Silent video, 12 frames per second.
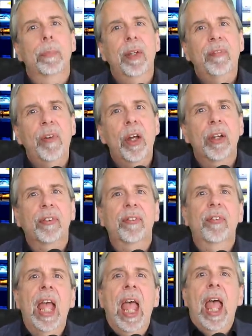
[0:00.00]
But
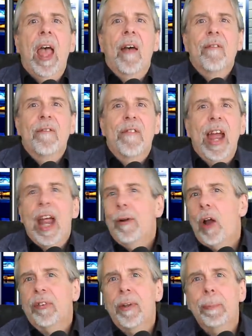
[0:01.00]
first,
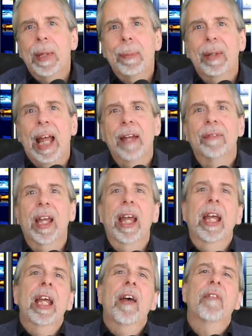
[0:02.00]
there are some people out
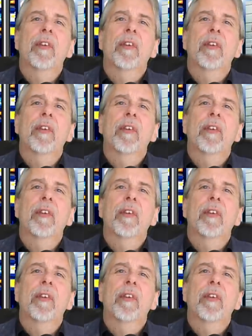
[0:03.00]
there